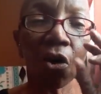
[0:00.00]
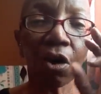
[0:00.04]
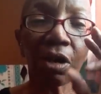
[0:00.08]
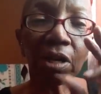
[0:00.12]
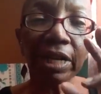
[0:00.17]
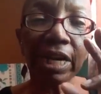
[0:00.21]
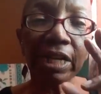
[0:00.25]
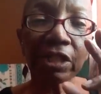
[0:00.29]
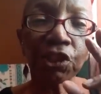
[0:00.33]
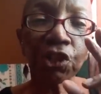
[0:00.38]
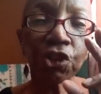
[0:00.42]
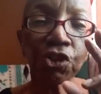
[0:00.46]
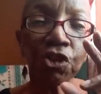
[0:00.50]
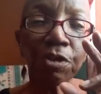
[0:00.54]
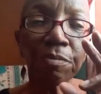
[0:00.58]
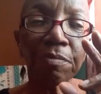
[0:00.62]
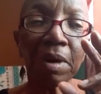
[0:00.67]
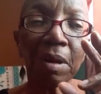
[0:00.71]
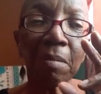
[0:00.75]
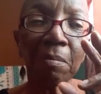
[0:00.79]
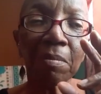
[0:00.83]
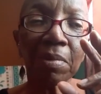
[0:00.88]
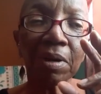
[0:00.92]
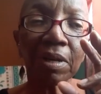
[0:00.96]
all that you
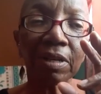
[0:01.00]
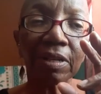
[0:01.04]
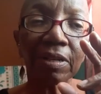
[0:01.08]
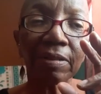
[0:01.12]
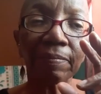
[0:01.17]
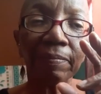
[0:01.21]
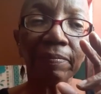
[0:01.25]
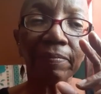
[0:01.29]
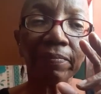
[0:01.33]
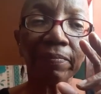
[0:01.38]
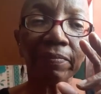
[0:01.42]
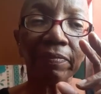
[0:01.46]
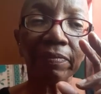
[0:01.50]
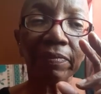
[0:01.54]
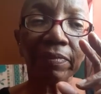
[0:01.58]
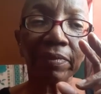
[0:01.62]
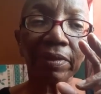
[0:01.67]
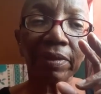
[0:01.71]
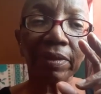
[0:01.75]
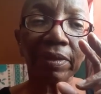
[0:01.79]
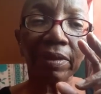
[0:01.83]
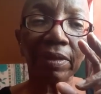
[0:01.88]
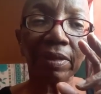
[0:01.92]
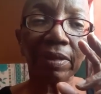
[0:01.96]
remember.
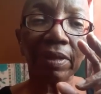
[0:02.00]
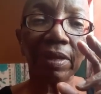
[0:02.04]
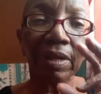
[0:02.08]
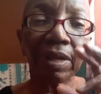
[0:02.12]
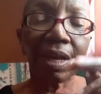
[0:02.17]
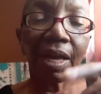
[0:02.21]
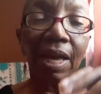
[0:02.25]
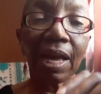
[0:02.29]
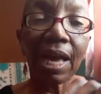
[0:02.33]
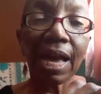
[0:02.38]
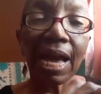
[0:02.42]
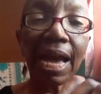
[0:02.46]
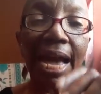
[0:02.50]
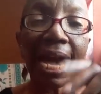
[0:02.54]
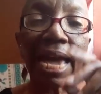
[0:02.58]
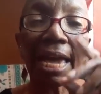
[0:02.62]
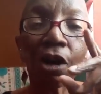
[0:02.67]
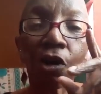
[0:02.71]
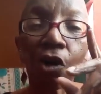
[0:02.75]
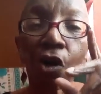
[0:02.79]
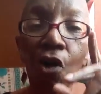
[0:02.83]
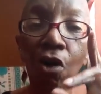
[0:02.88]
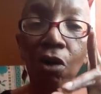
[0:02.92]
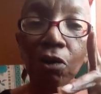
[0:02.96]

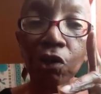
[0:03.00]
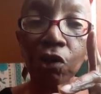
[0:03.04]
I